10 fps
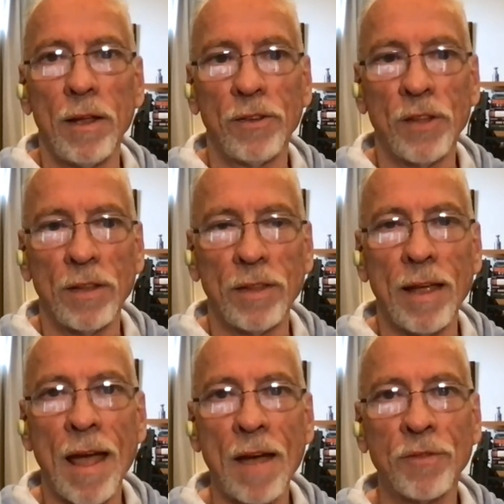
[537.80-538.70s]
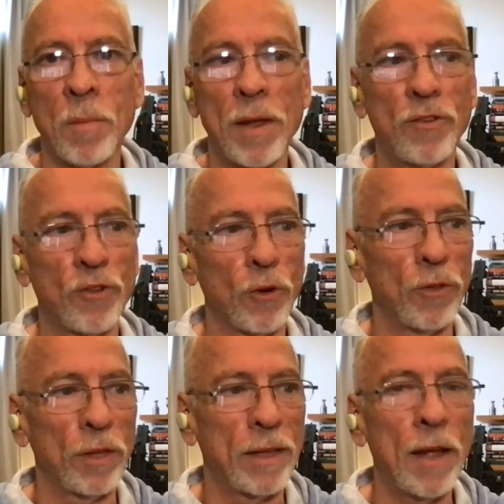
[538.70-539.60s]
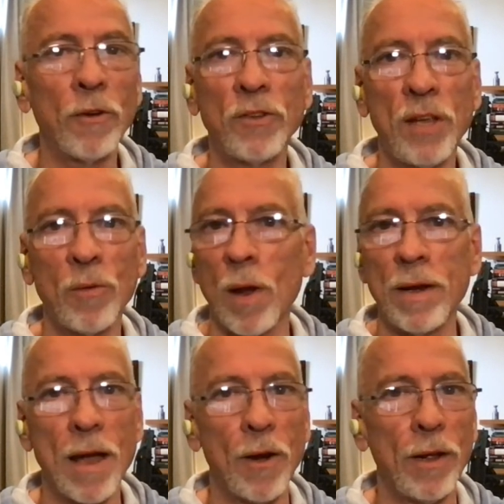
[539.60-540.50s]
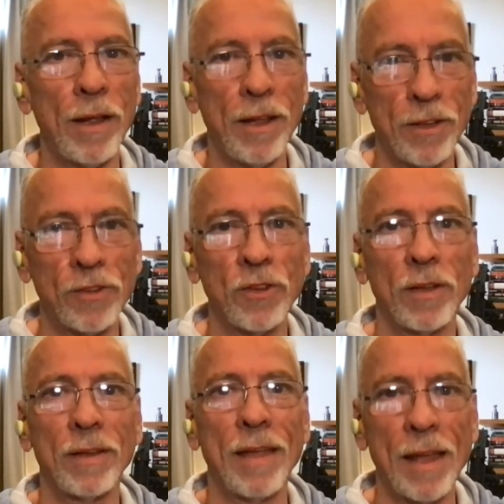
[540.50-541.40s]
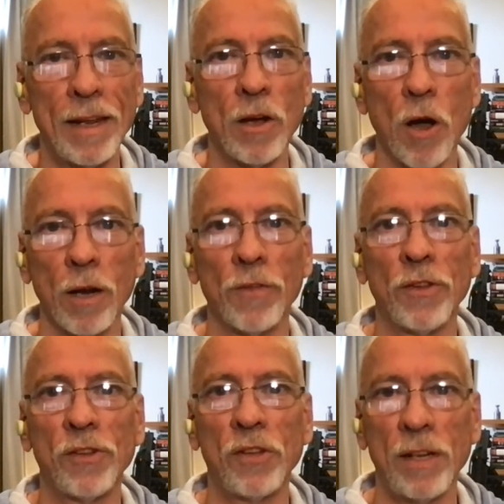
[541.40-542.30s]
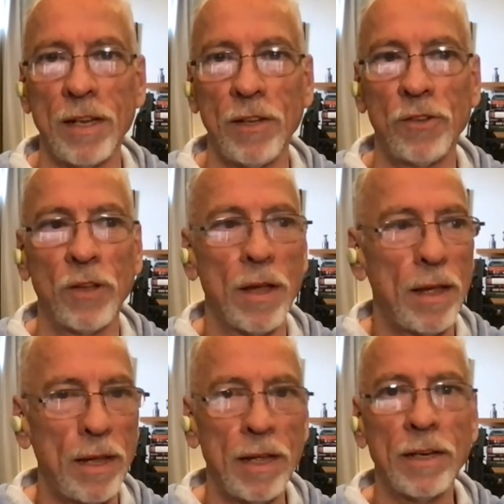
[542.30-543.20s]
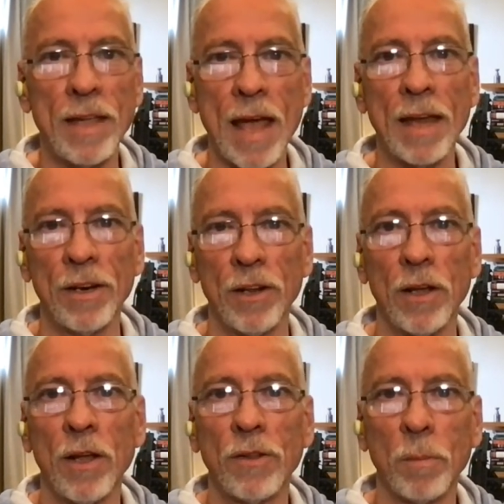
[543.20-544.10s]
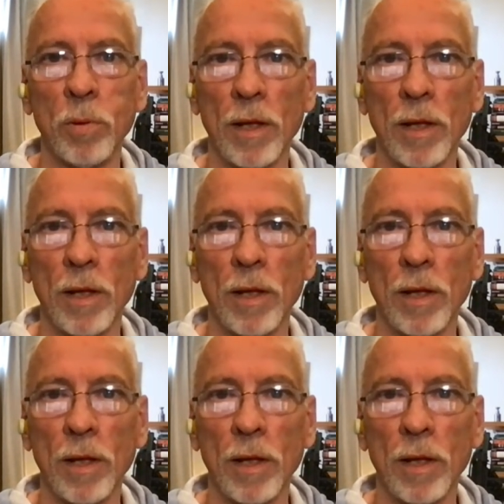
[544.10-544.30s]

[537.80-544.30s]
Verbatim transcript: is that they have to make sure the guarantee right now is getting all of the cities in Canada to